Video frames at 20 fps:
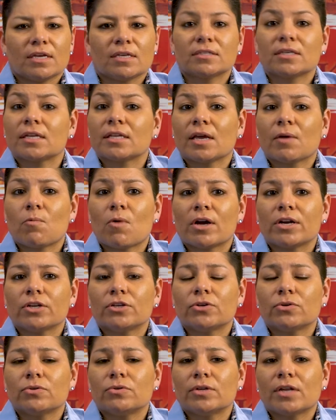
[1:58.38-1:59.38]
things that they want
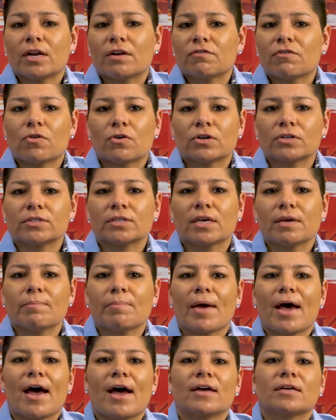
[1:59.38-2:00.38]
to do that, of course,
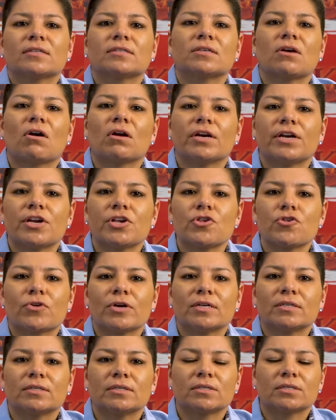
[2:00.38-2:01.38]
impacts our
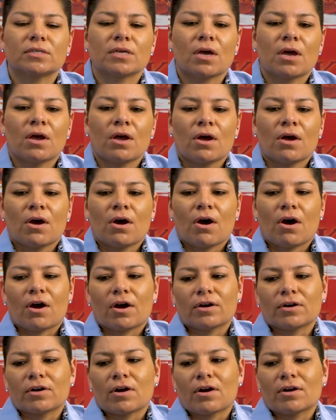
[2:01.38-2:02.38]
interests,
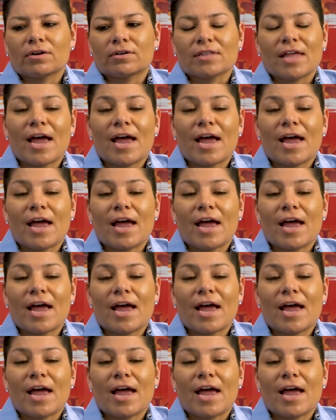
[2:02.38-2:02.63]
our